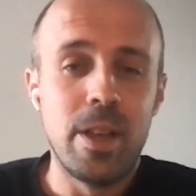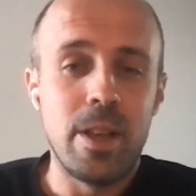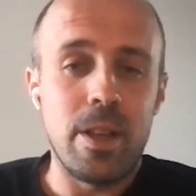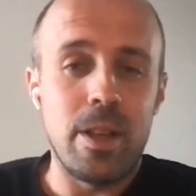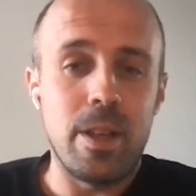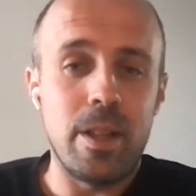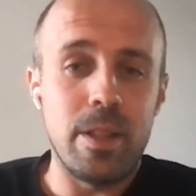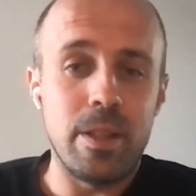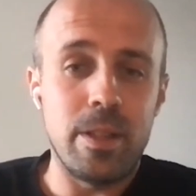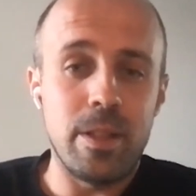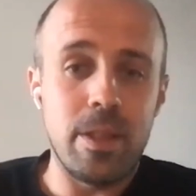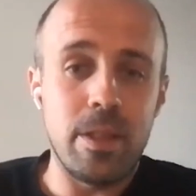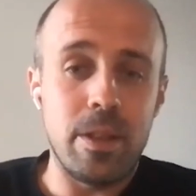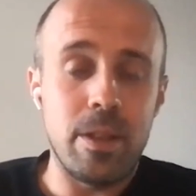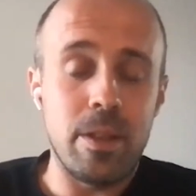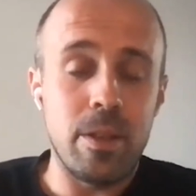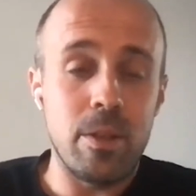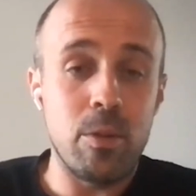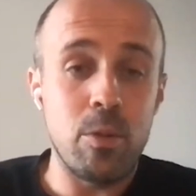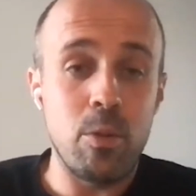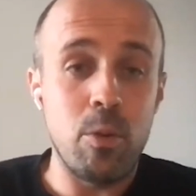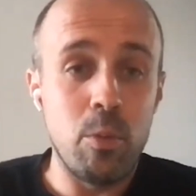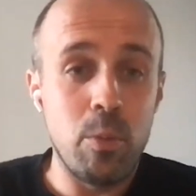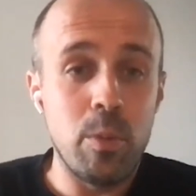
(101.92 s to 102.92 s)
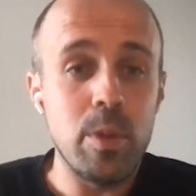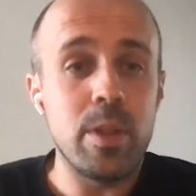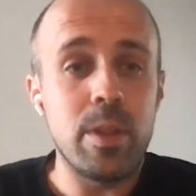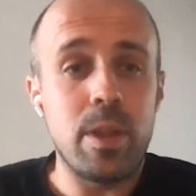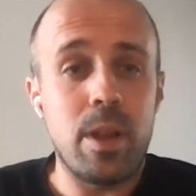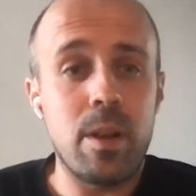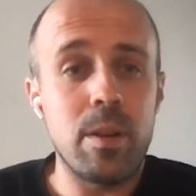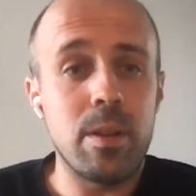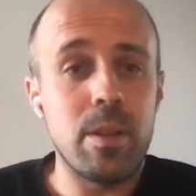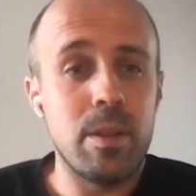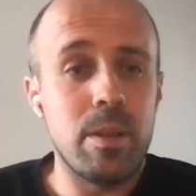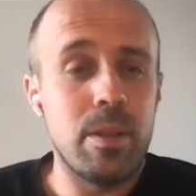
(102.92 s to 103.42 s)
And so we
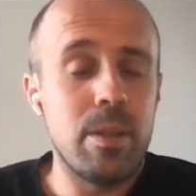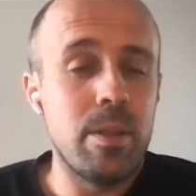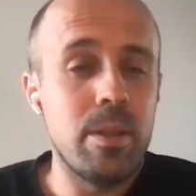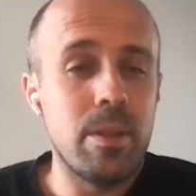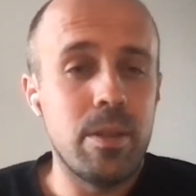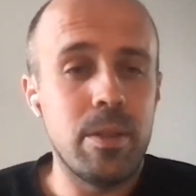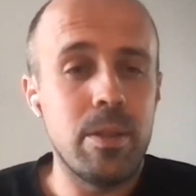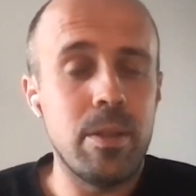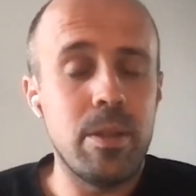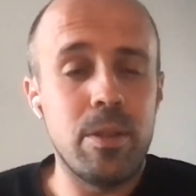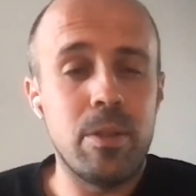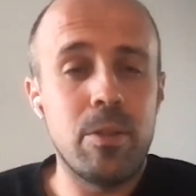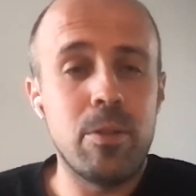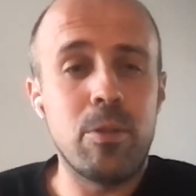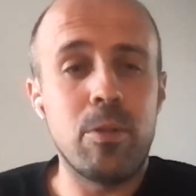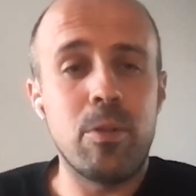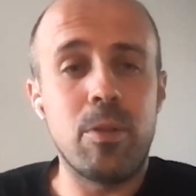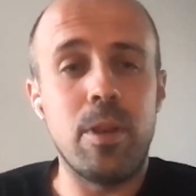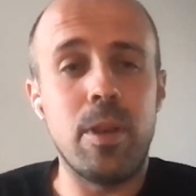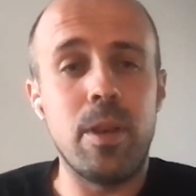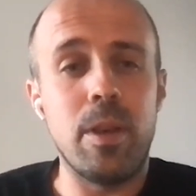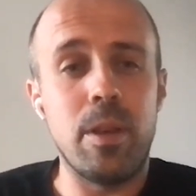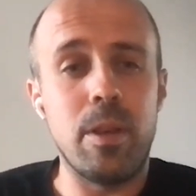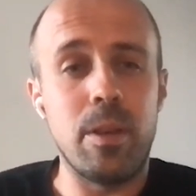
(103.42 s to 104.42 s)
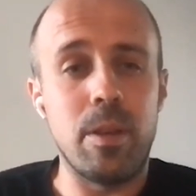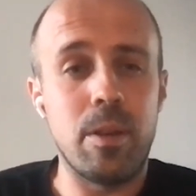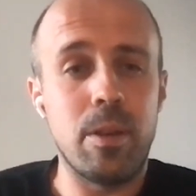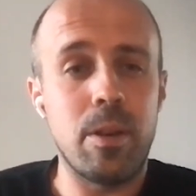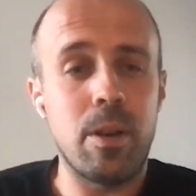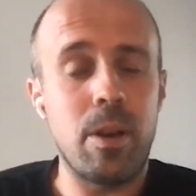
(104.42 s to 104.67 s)
started this key